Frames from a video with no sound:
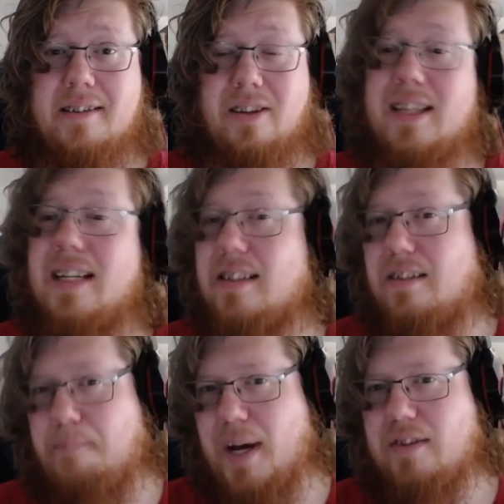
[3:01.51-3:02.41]
Not that it's
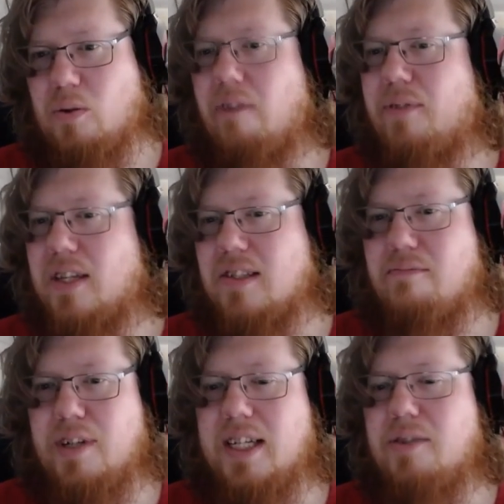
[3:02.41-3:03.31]
a bad story, I think it's
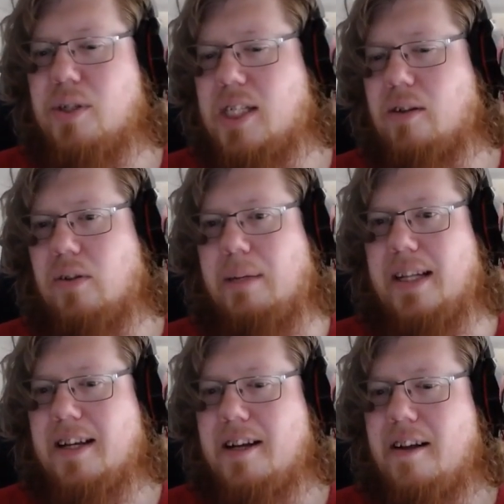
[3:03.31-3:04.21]
really interesting and all that,
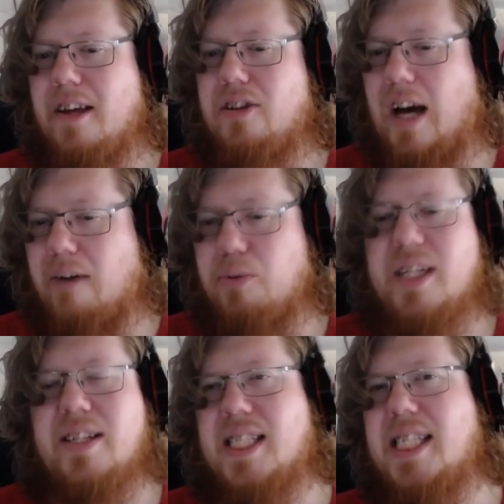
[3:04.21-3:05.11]
but I
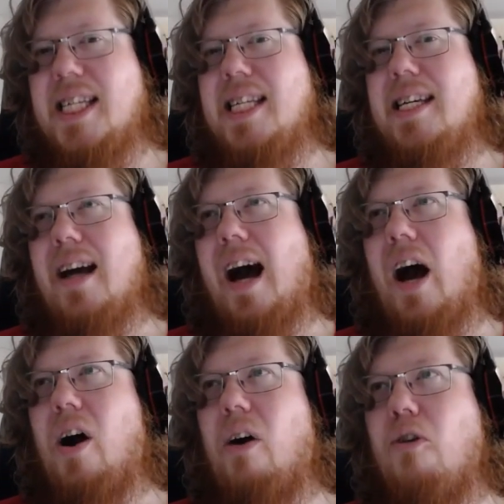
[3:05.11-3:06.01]
really see
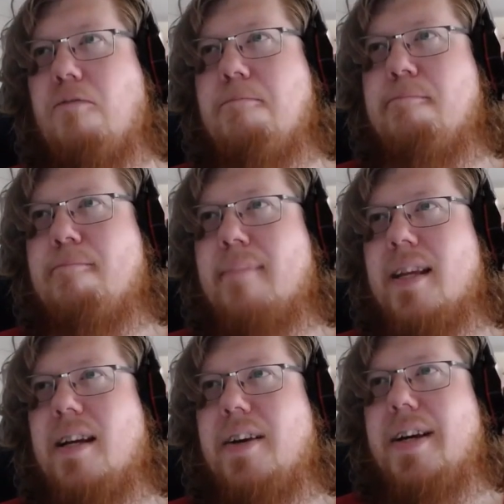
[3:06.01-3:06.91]
how
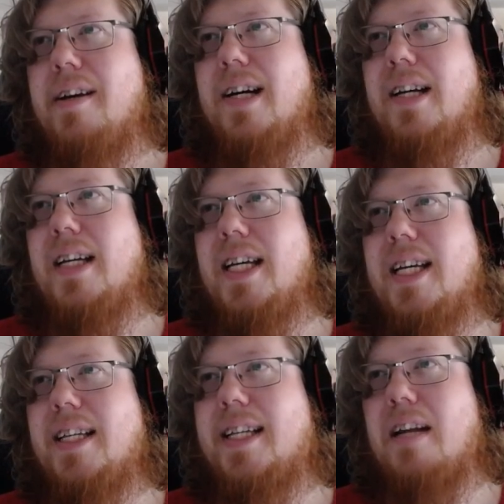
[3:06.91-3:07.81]
it
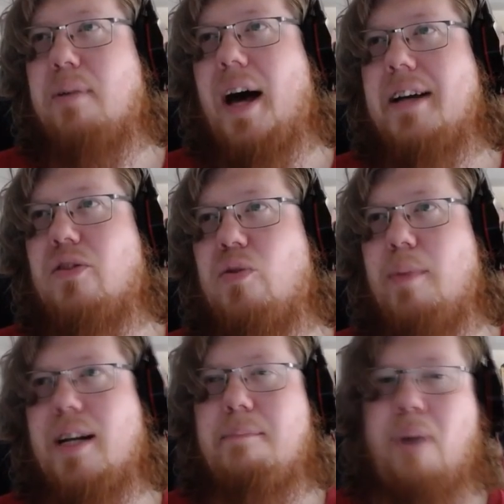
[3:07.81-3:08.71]
can apply to
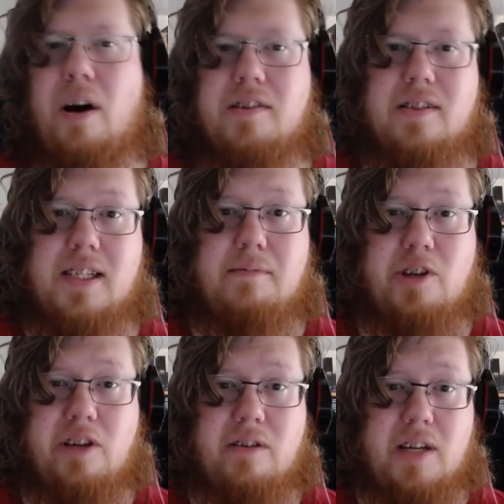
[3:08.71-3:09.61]
many parts
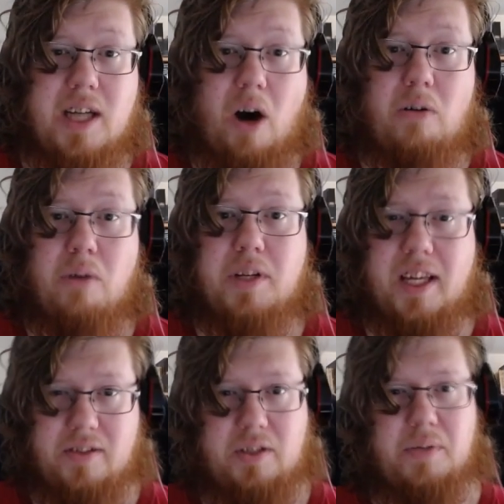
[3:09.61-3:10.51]
in in our own
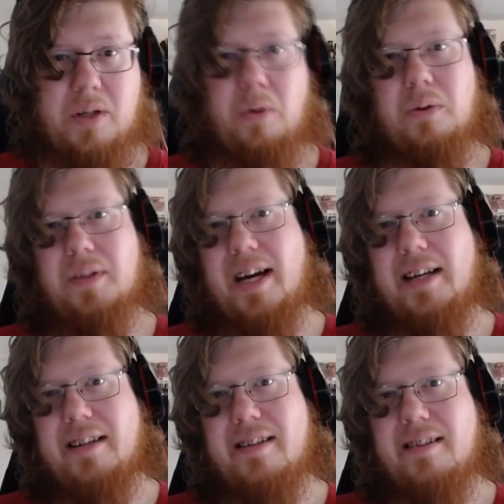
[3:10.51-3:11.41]
history and all
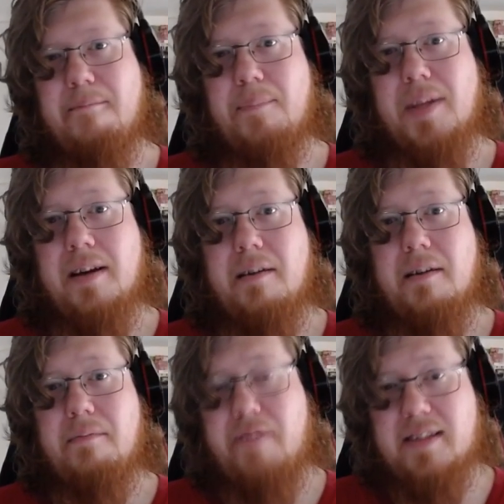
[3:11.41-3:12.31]
that.
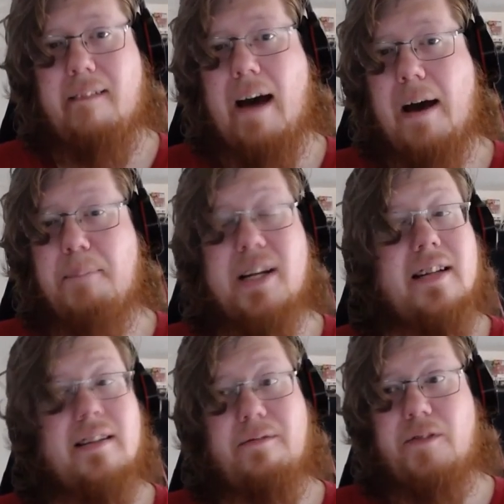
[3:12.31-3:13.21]
Things that have happened
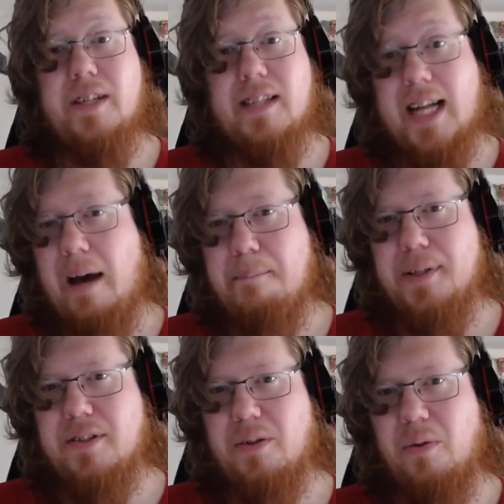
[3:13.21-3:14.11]
and things that
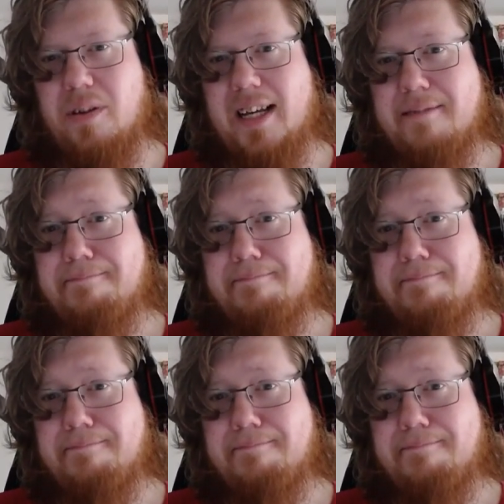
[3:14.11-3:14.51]
happens and all that.